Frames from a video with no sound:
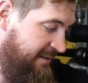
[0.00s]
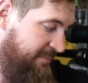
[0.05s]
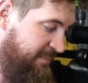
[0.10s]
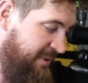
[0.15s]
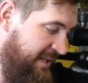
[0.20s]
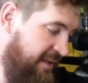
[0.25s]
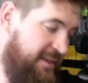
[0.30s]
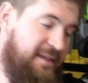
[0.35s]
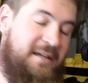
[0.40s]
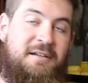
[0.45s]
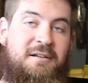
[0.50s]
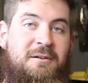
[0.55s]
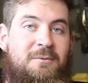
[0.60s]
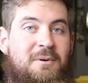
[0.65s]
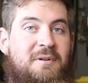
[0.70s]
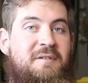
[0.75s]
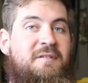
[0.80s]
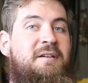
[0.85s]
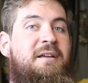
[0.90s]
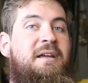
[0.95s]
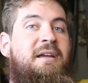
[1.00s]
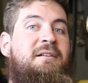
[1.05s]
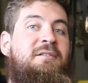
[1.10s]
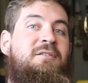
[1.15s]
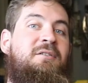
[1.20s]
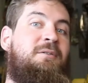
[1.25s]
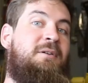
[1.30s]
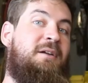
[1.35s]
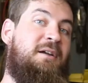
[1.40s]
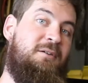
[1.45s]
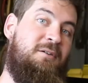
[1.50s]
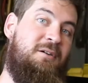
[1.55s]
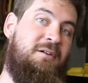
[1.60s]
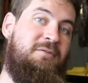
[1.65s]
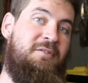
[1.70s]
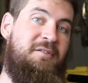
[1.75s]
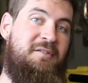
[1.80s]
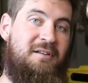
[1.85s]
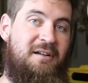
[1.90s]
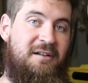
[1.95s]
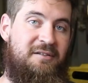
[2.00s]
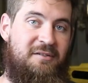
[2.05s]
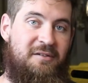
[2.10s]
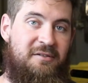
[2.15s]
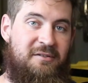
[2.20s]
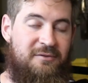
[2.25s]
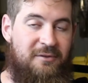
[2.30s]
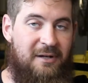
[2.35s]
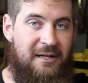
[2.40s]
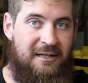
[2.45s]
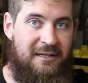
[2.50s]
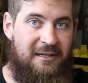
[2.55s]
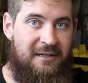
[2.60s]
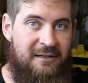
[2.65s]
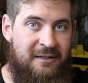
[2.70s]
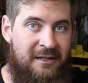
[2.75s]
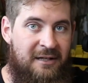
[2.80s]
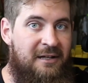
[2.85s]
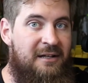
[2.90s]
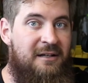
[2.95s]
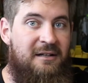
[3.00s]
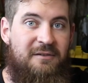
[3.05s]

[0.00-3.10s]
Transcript: Big thank you once again to Air Rifle Slugs Australia.